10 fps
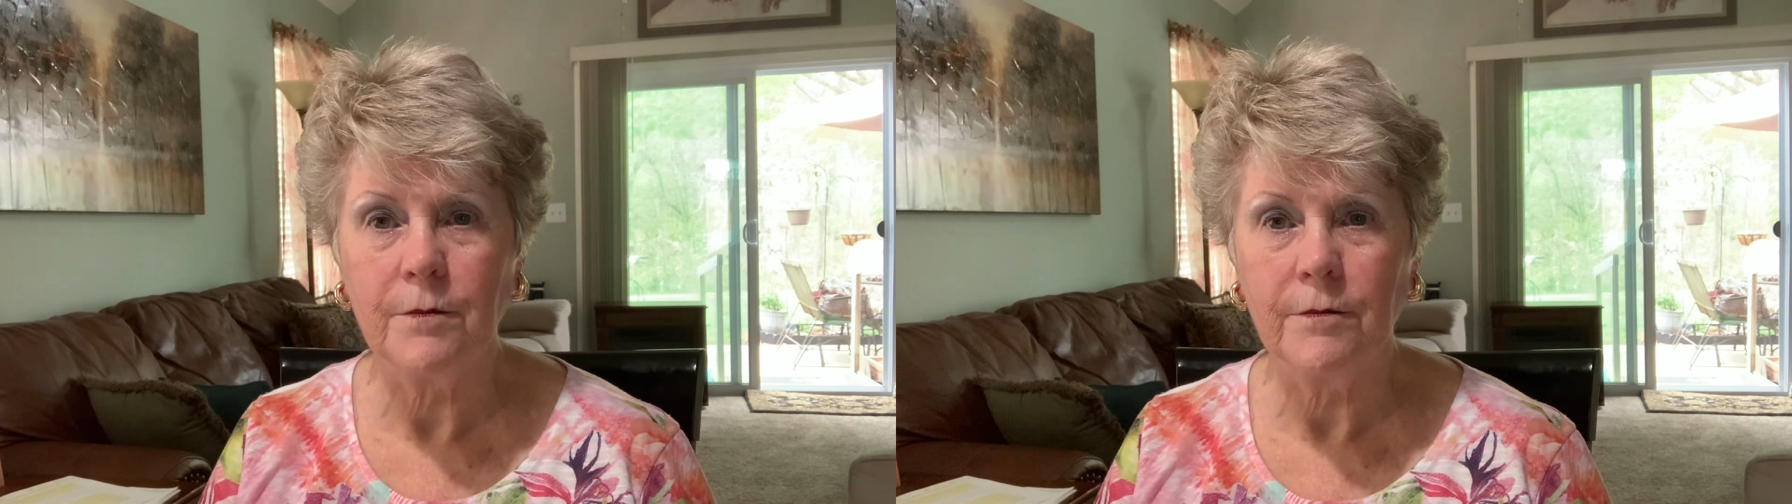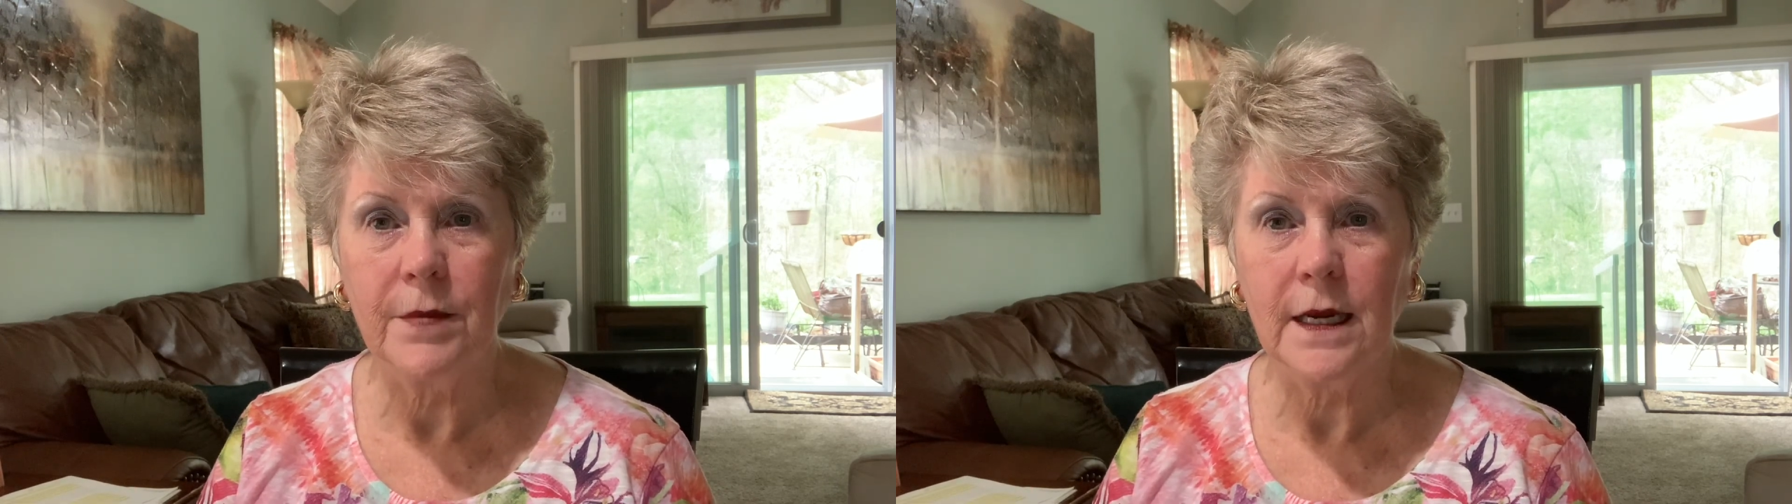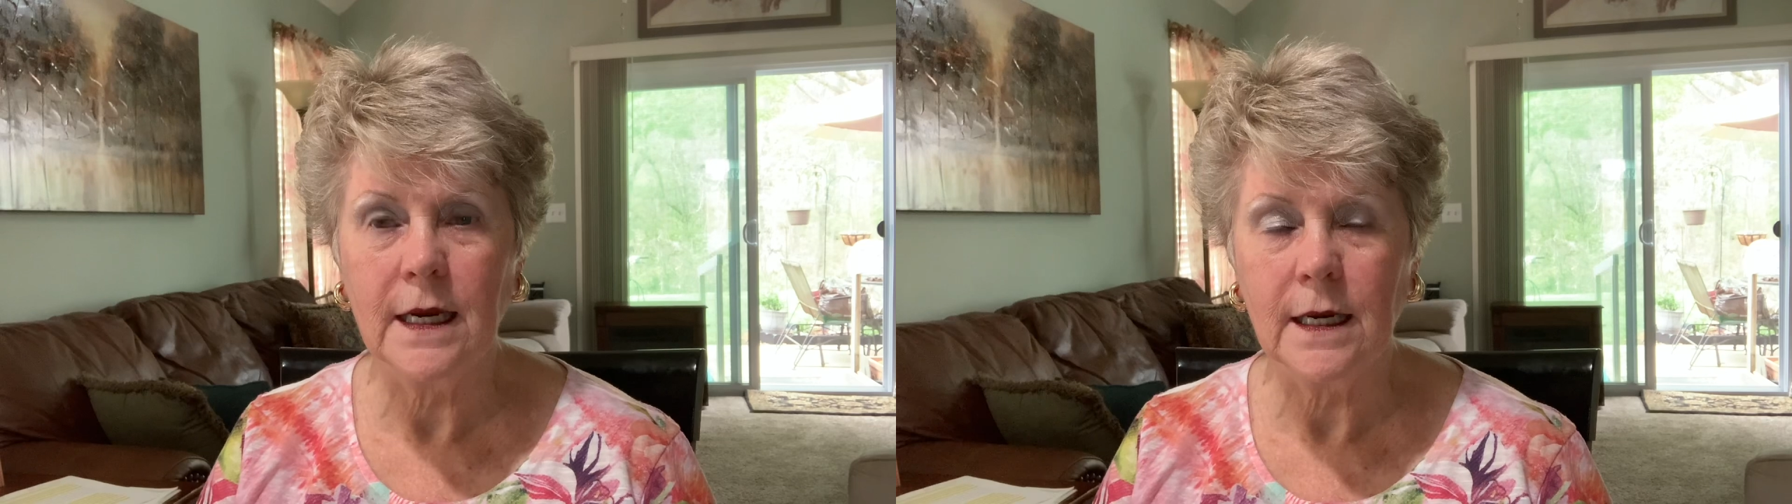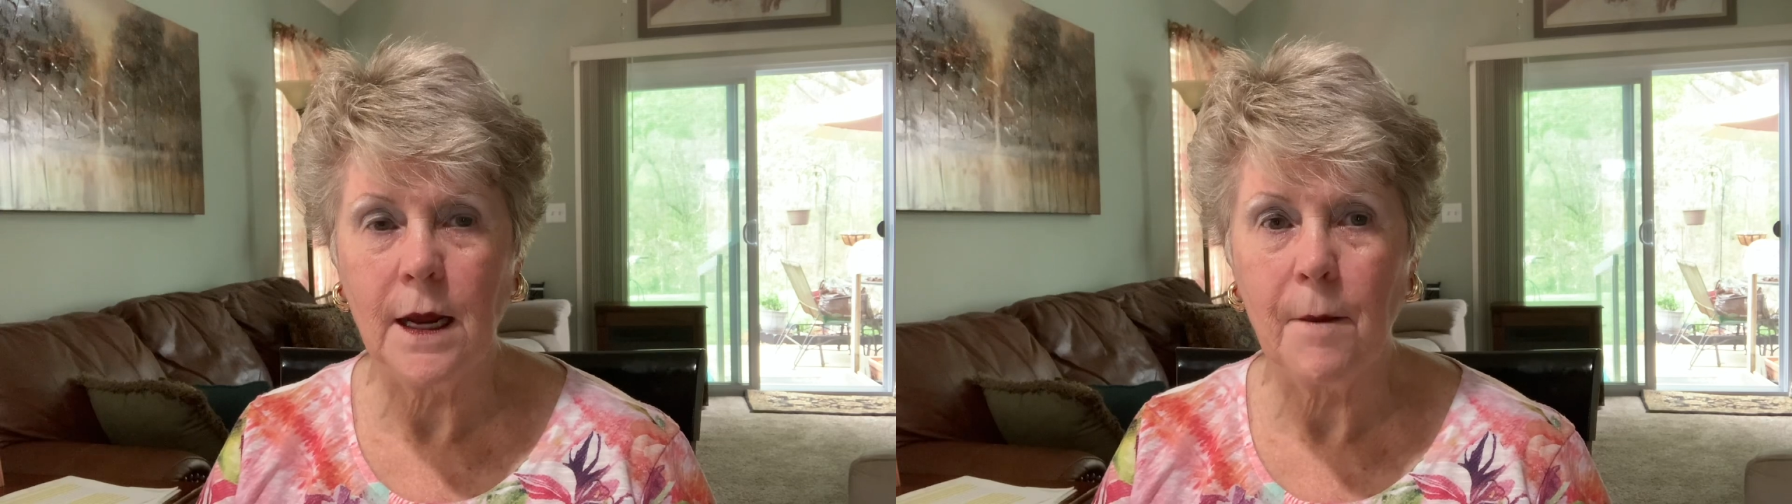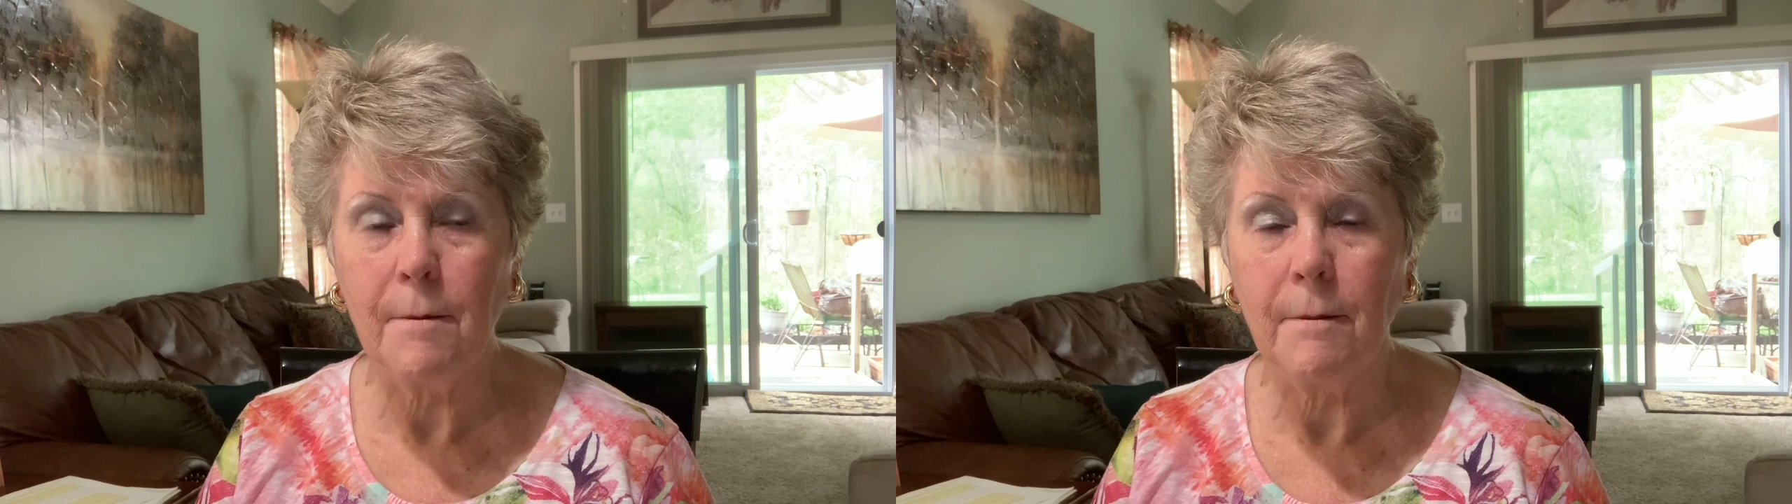being
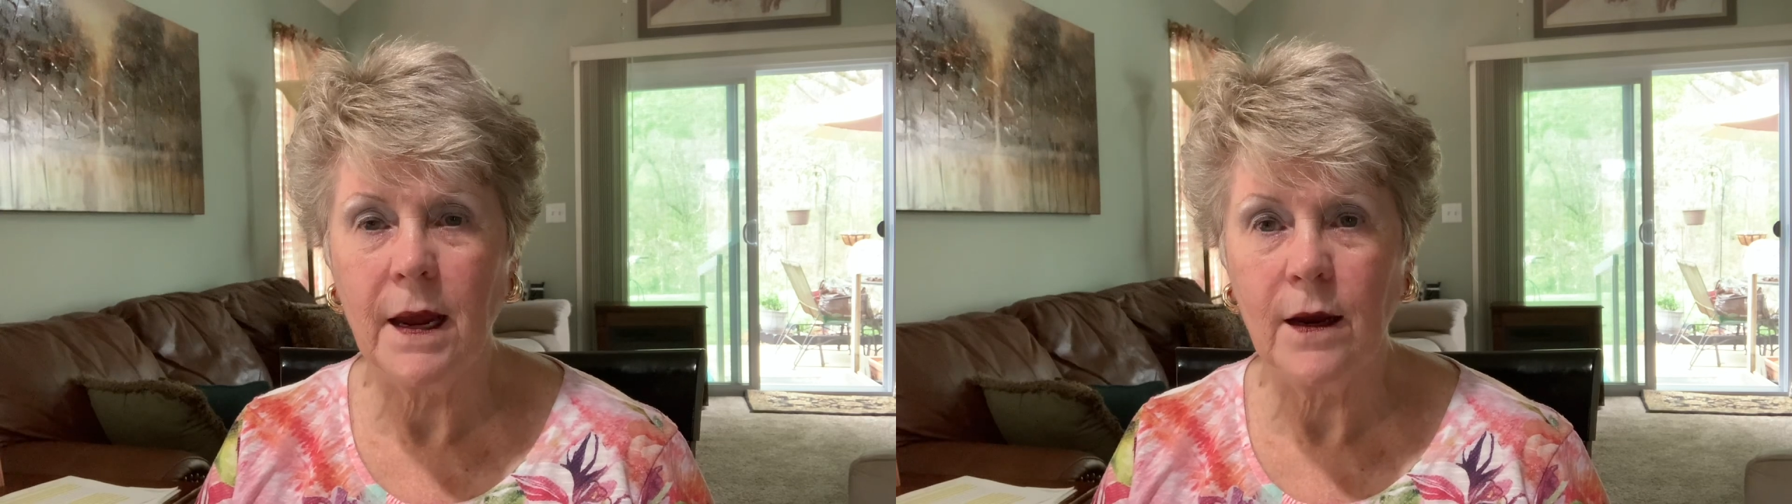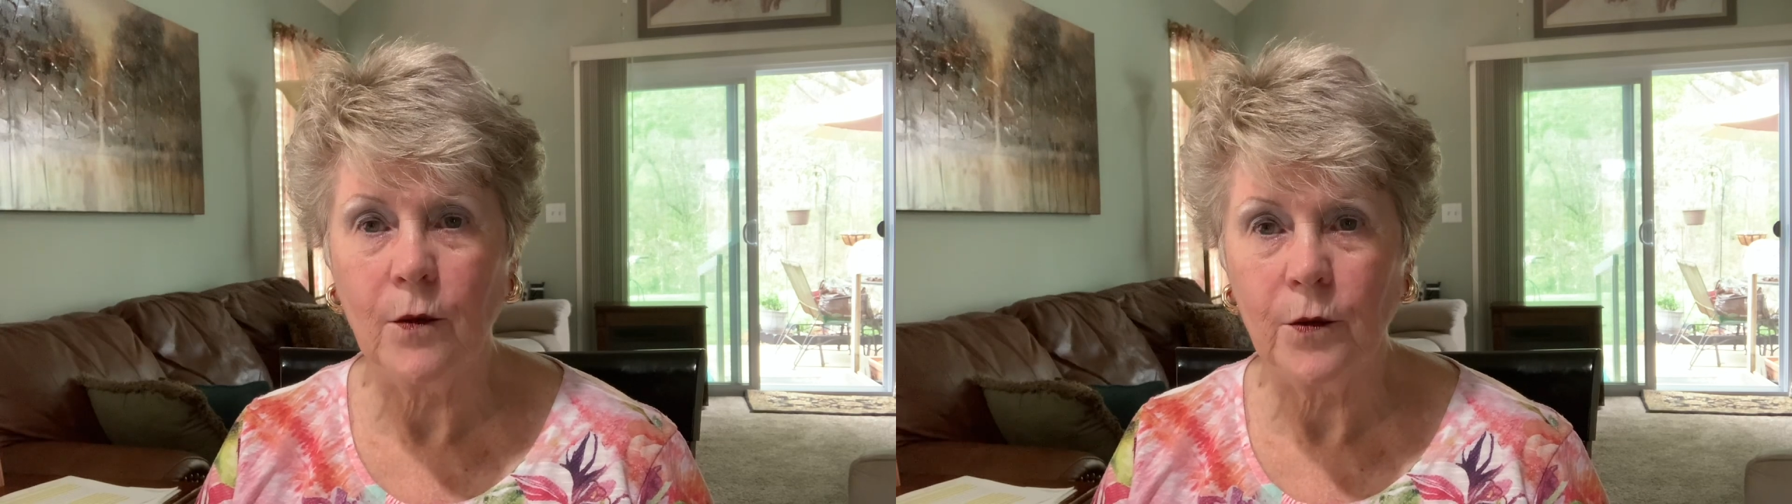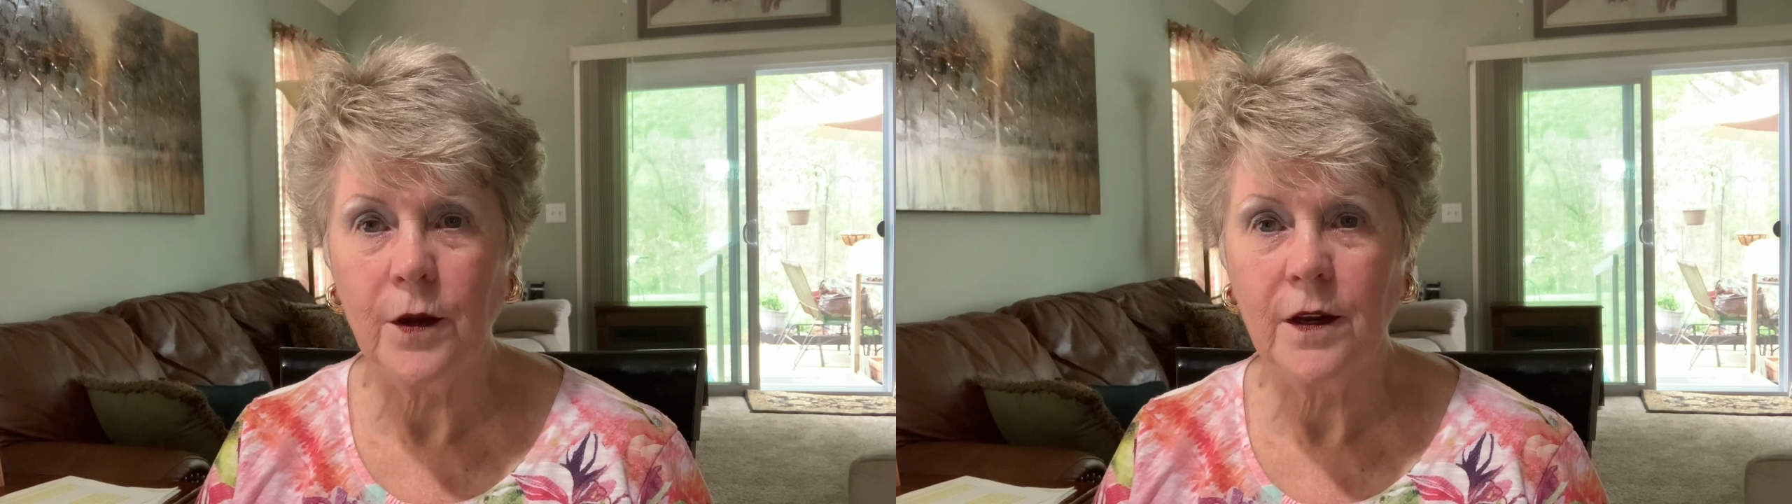mailed